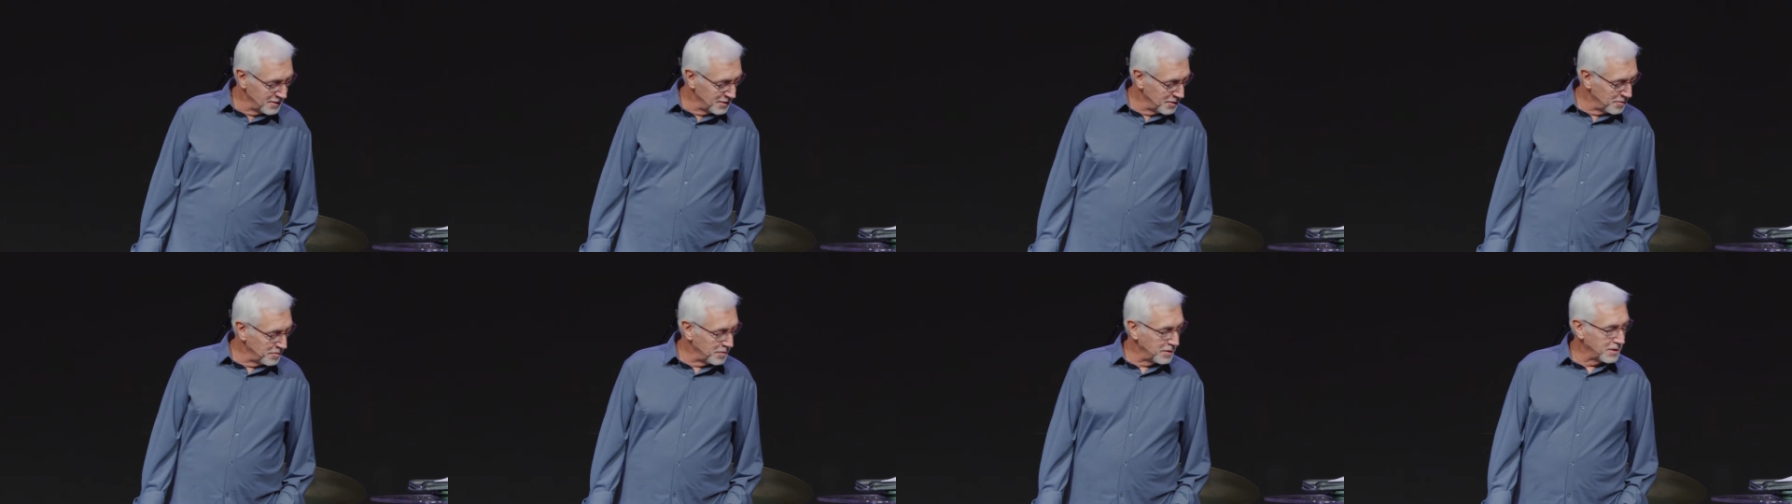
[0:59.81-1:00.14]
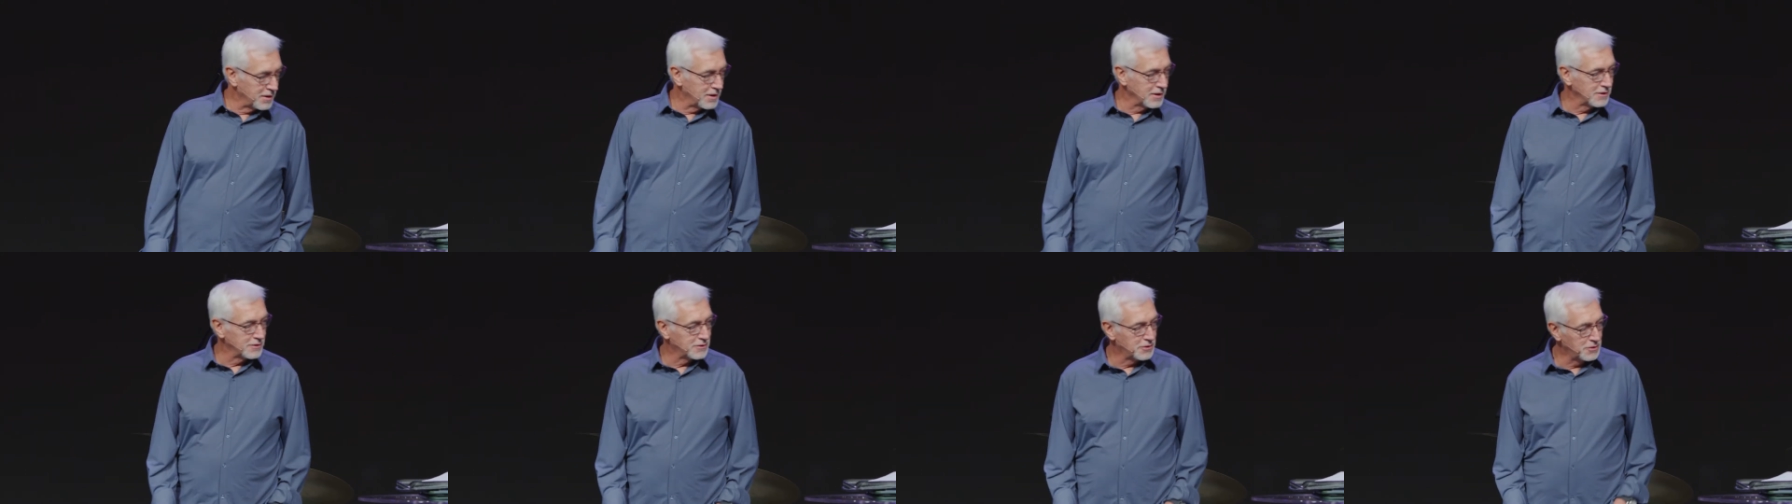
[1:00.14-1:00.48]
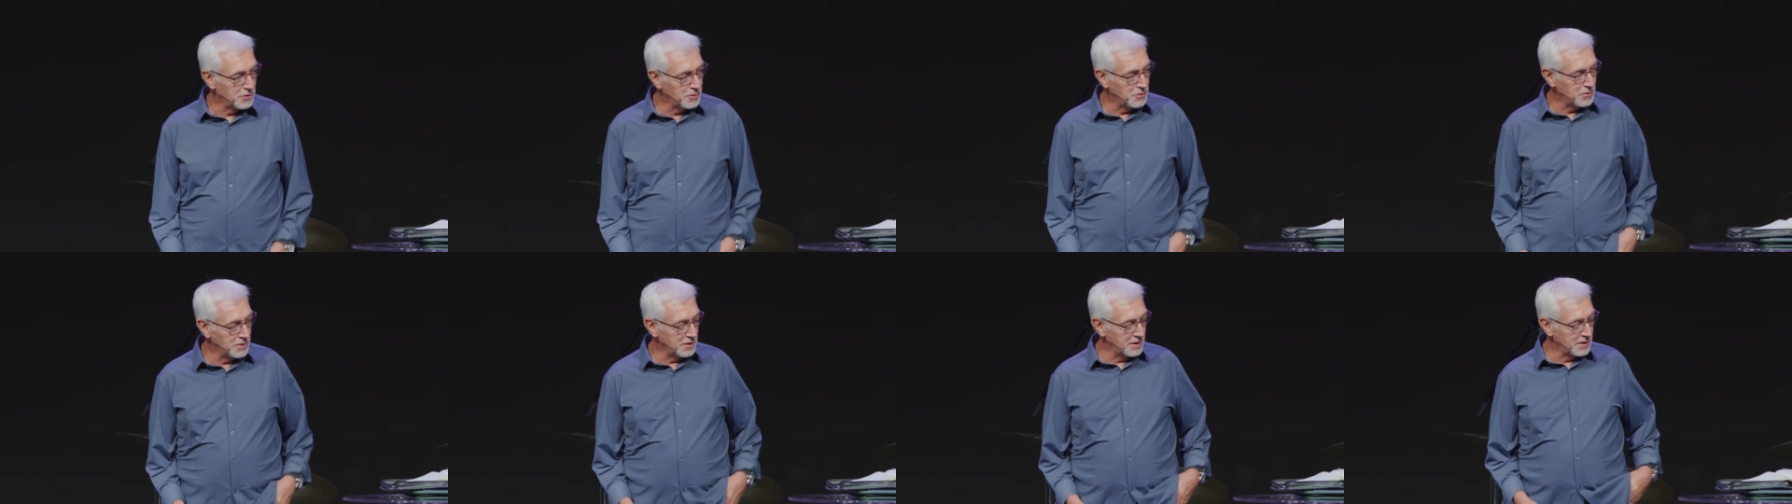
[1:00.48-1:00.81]
Because
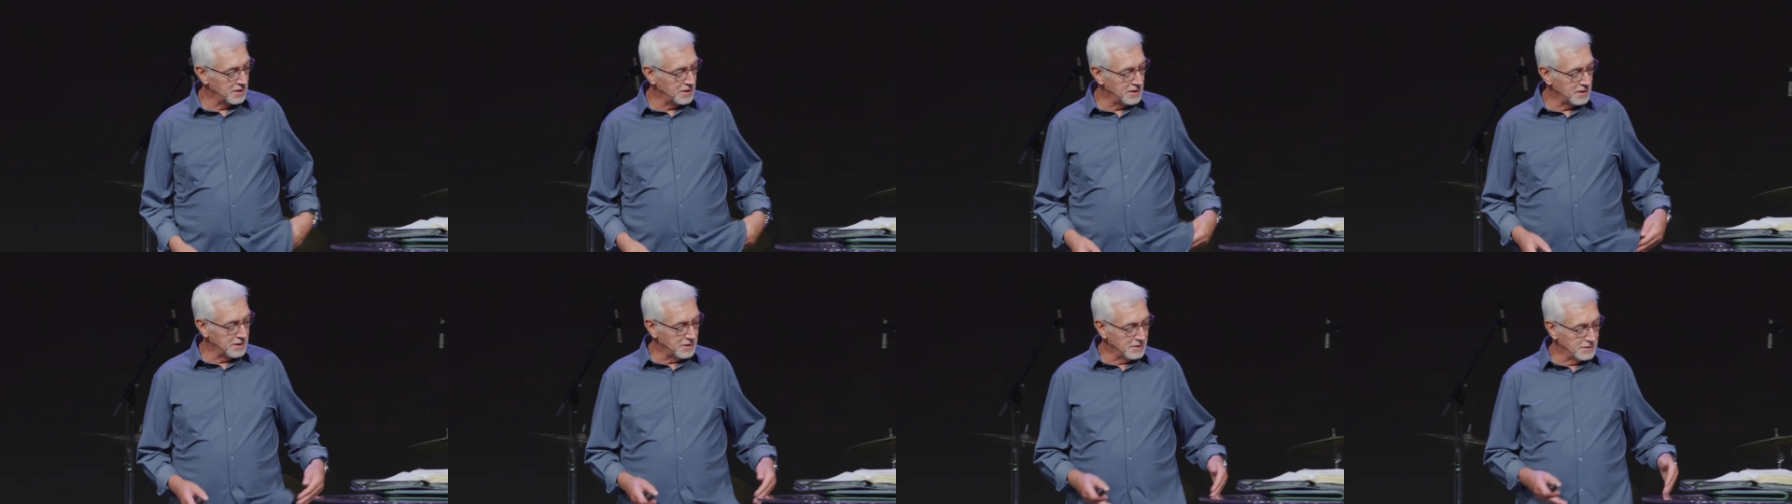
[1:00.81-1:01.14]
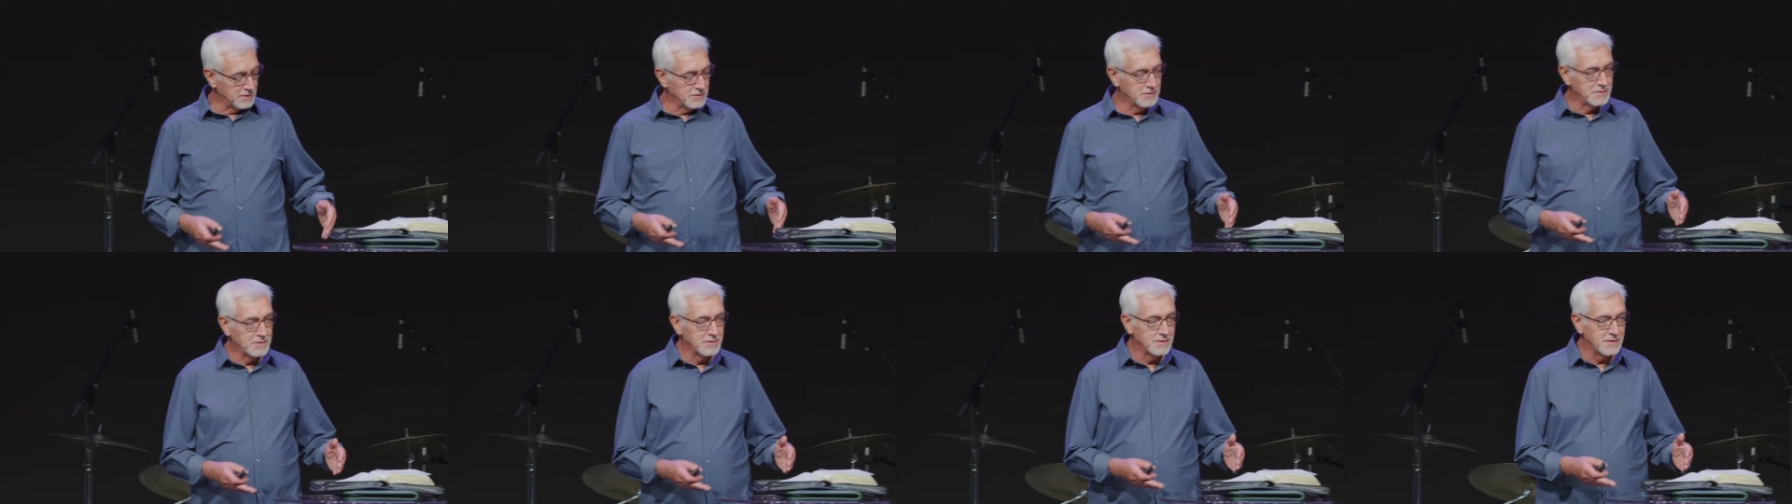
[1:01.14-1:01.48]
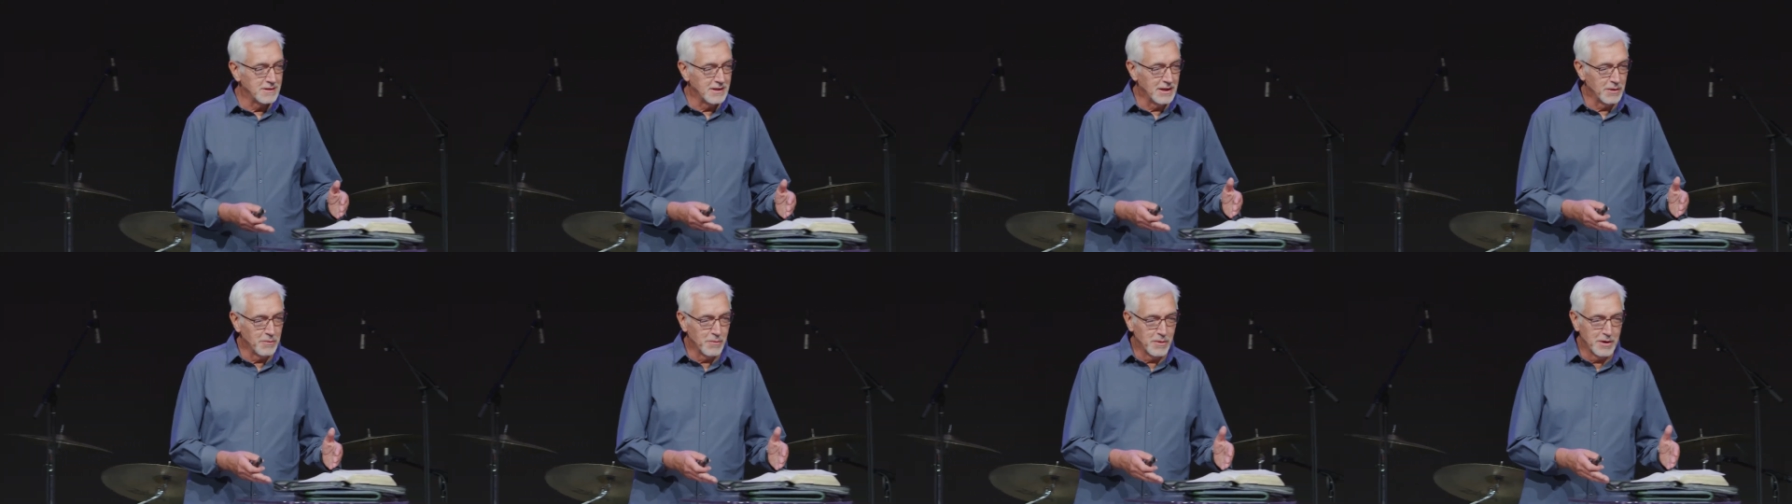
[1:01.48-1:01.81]
who he is
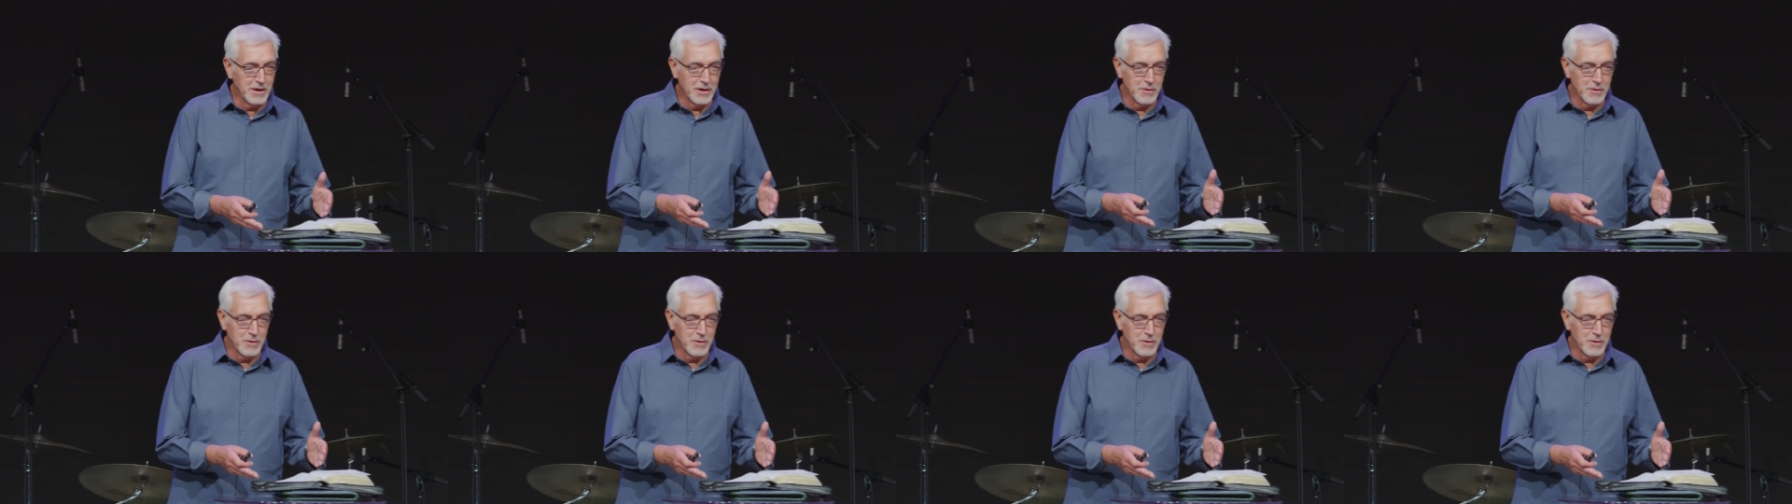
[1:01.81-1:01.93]
and what